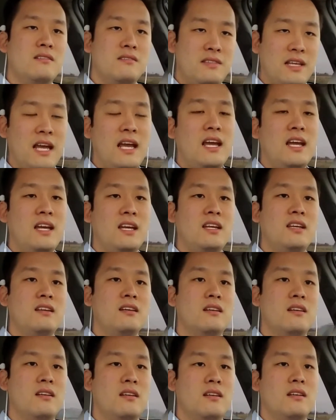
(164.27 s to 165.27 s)
day,
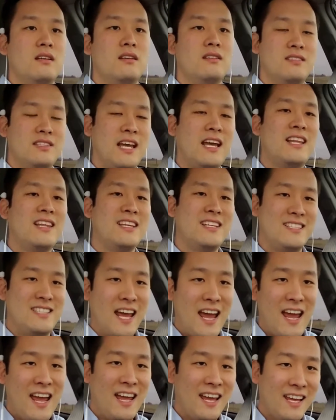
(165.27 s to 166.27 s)

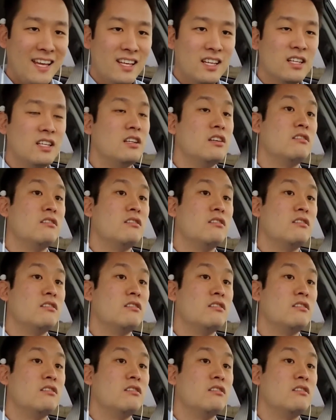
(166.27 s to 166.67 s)
to